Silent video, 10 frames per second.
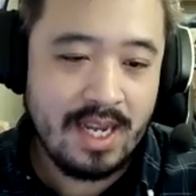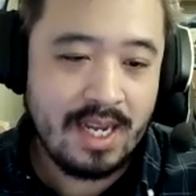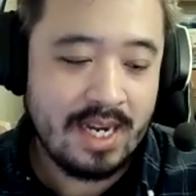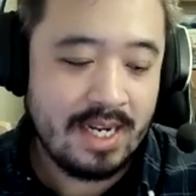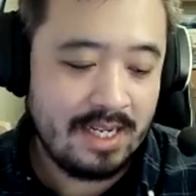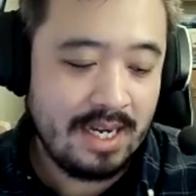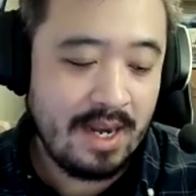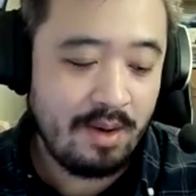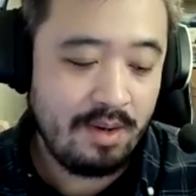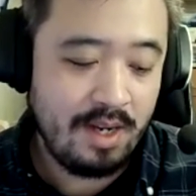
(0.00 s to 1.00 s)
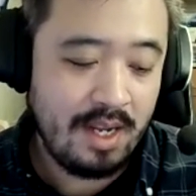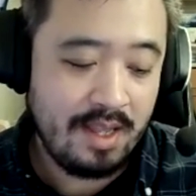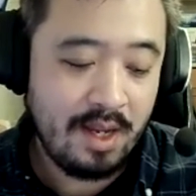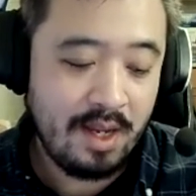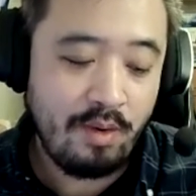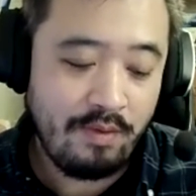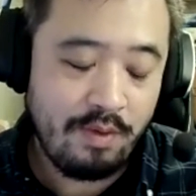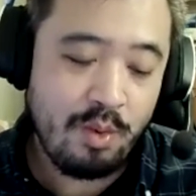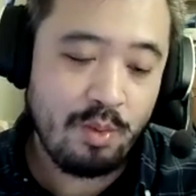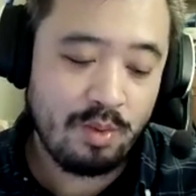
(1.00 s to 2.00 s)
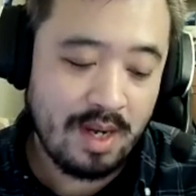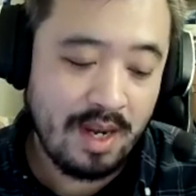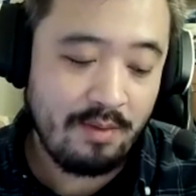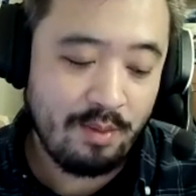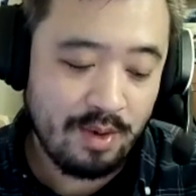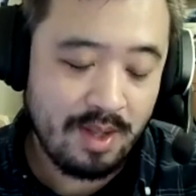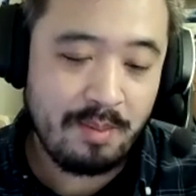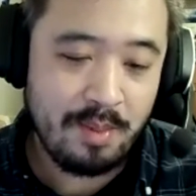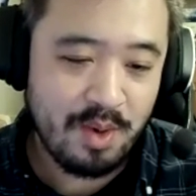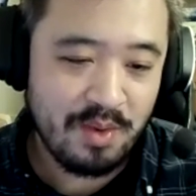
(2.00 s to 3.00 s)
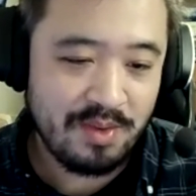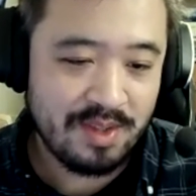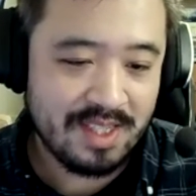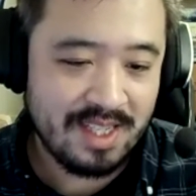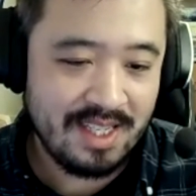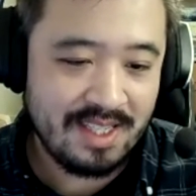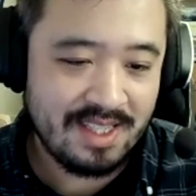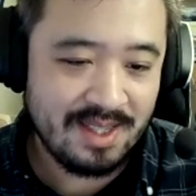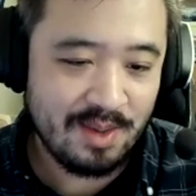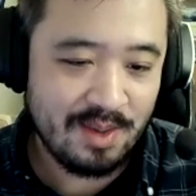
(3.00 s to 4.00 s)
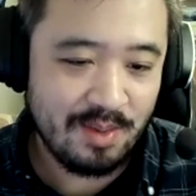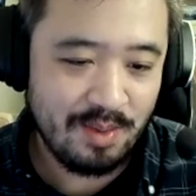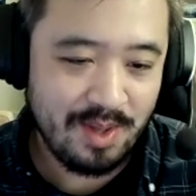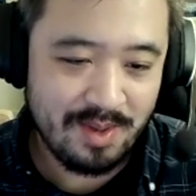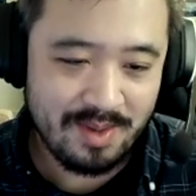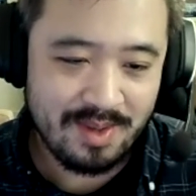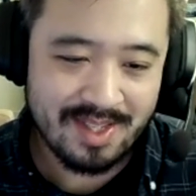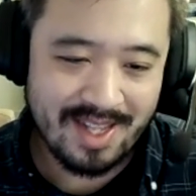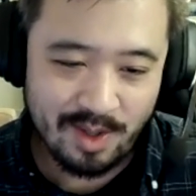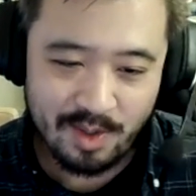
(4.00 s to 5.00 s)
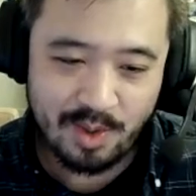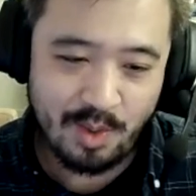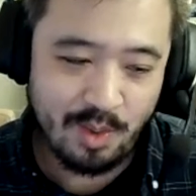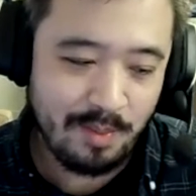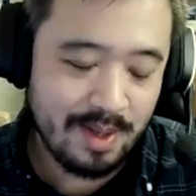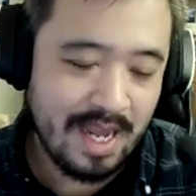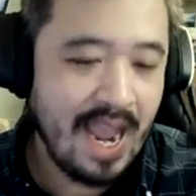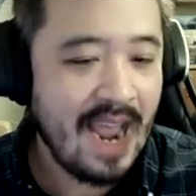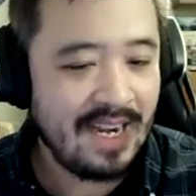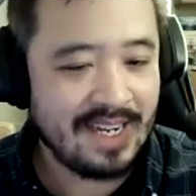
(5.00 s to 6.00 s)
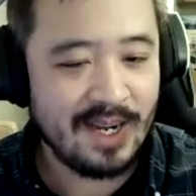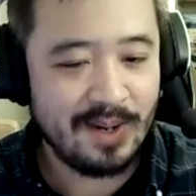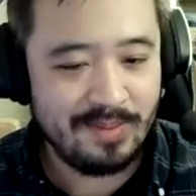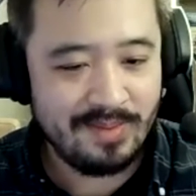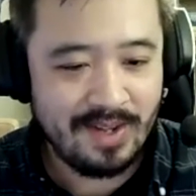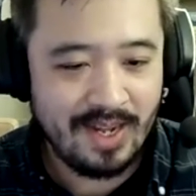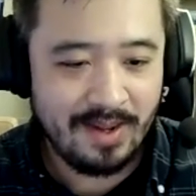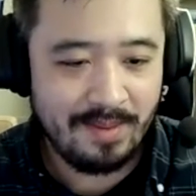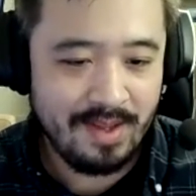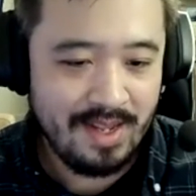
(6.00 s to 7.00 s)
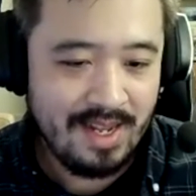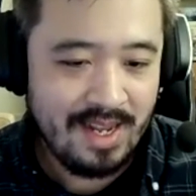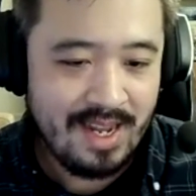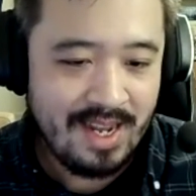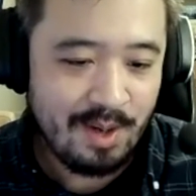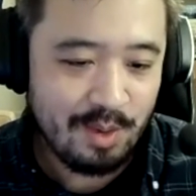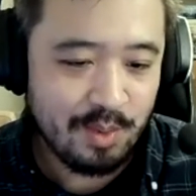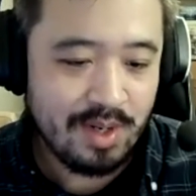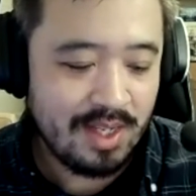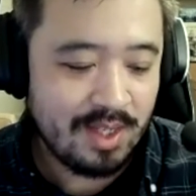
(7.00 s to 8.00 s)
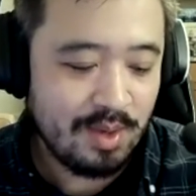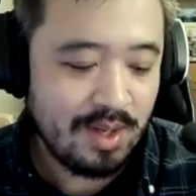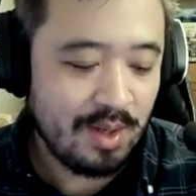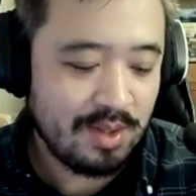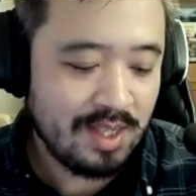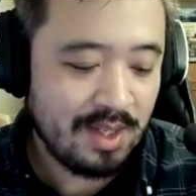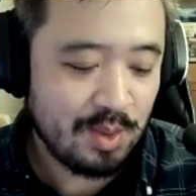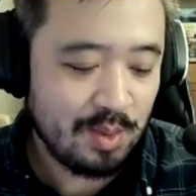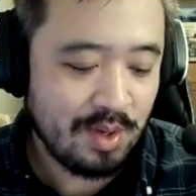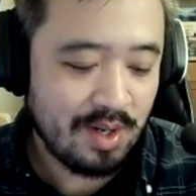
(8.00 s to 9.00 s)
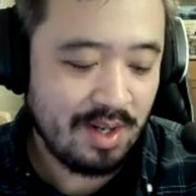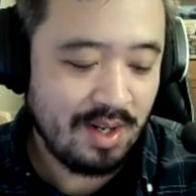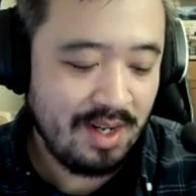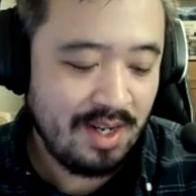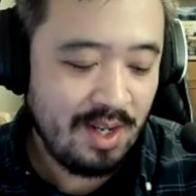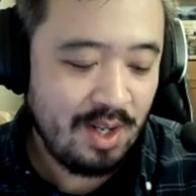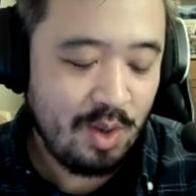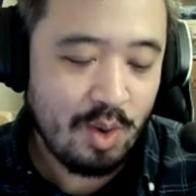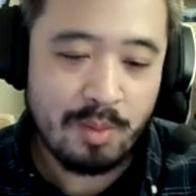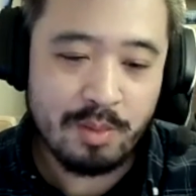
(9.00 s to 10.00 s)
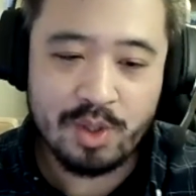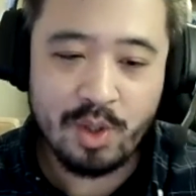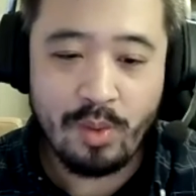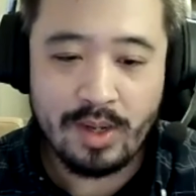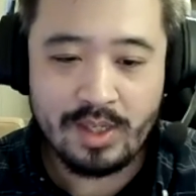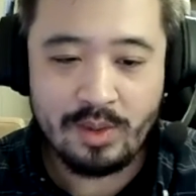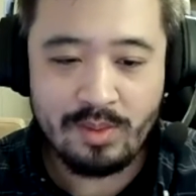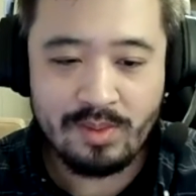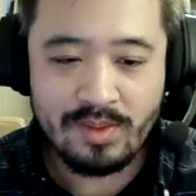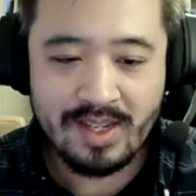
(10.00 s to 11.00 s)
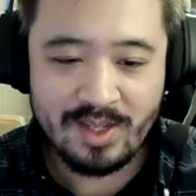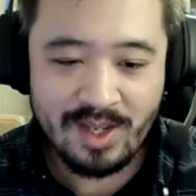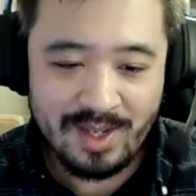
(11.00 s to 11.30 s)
cut it down. There were a few kind of really beautiful scenes, really just looked cool, but I had to cut them. And it's one of those things where you almost don't want to, because